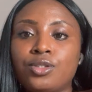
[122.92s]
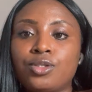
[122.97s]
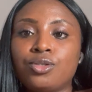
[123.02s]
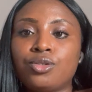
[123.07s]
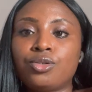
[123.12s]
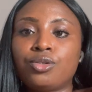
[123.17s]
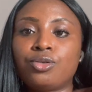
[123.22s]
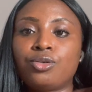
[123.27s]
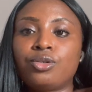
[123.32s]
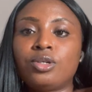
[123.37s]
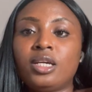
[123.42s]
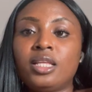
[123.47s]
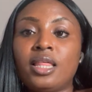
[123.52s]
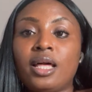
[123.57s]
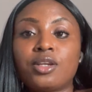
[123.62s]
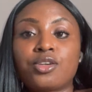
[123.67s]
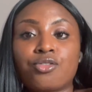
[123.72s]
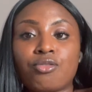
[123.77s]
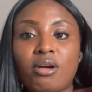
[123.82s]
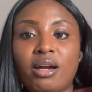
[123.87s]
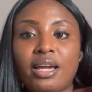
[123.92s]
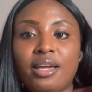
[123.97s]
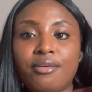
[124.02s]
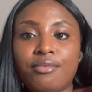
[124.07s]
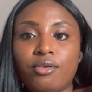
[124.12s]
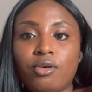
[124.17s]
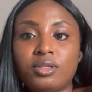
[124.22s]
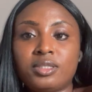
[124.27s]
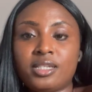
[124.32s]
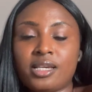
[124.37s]
to either drive
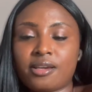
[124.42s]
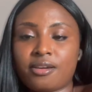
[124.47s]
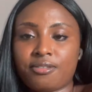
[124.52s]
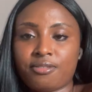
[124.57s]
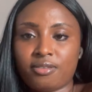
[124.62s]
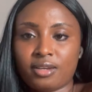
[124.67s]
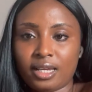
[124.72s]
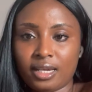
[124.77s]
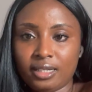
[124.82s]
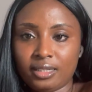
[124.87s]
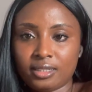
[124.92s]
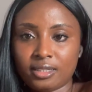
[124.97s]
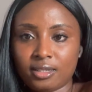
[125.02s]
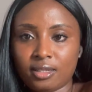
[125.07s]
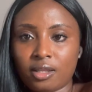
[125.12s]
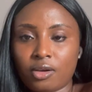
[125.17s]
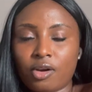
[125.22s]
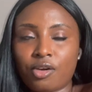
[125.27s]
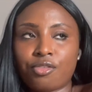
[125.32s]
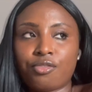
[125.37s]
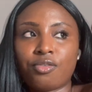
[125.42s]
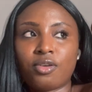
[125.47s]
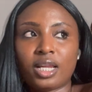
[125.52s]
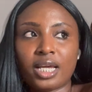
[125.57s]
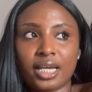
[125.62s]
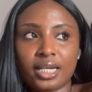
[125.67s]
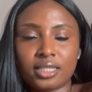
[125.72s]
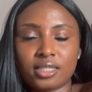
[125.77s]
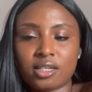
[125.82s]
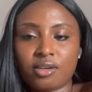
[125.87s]
or take a flight. There are
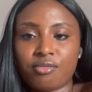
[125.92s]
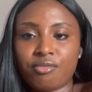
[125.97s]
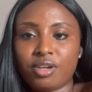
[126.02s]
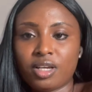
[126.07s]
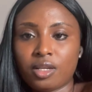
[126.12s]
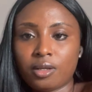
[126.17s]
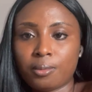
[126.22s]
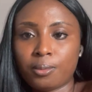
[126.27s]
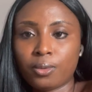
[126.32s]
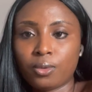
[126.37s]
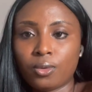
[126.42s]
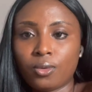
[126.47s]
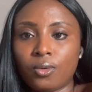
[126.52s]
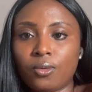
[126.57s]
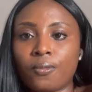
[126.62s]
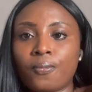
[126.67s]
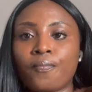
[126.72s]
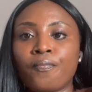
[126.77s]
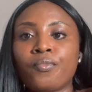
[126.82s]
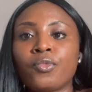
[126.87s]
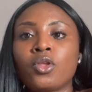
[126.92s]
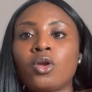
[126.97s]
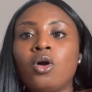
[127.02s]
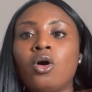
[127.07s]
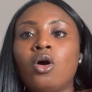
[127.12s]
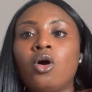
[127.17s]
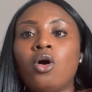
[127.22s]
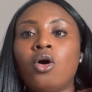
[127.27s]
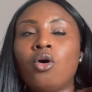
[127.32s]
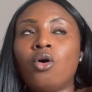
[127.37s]
flights available
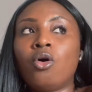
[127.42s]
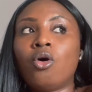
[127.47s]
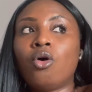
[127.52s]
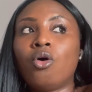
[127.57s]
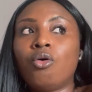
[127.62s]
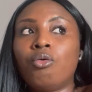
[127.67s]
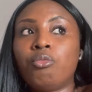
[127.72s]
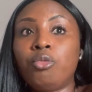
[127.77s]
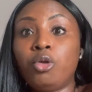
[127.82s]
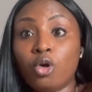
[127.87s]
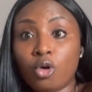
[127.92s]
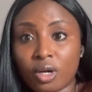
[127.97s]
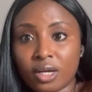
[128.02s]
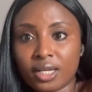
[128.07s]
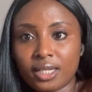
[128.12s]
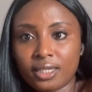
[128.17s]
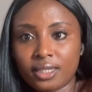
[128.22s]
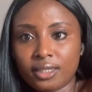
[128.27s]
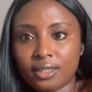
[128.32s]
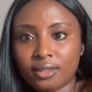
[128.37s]
locally,